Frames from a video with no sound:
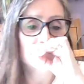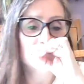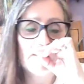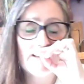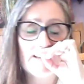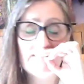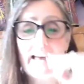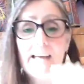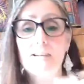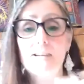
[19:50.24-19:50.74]

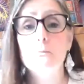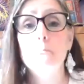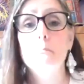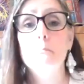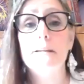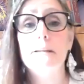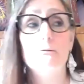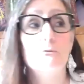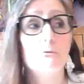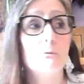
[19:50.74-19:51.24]
And that'll
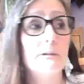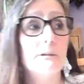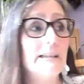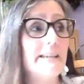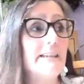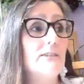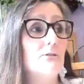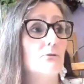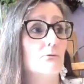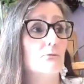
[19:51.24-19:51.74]
be
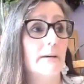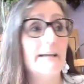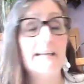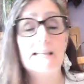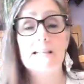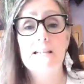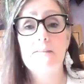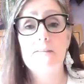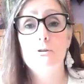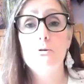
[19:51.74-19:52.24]
really
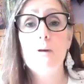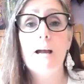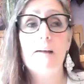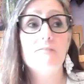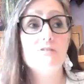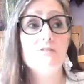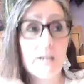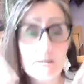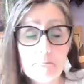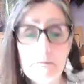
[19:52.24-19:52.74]
great if you
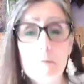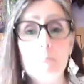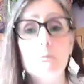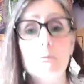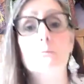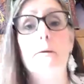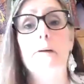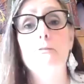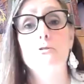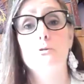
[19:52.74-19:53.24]
have 10
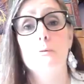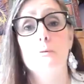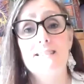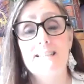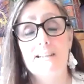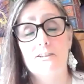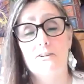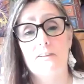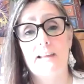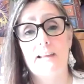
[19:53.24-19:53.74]
people around you at
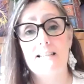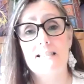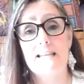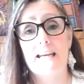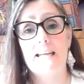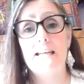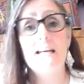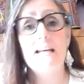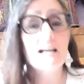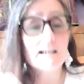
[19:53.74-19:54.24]
dinner that
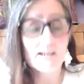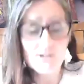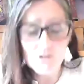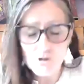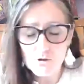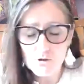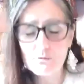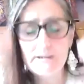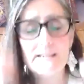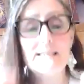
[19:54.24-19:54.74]
day, because
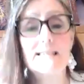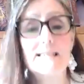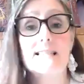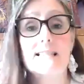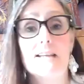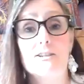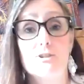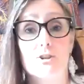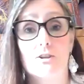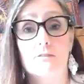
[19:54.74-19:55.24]
you need to
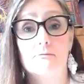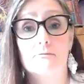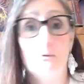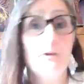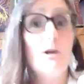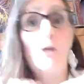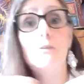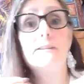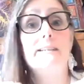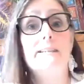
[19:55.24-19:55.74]
center.
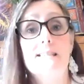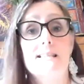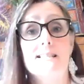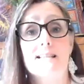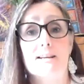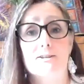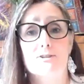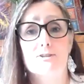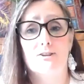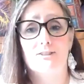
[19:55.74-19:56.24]
We all need to
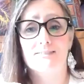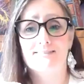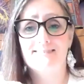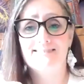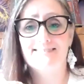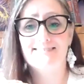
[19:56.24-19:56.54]
center.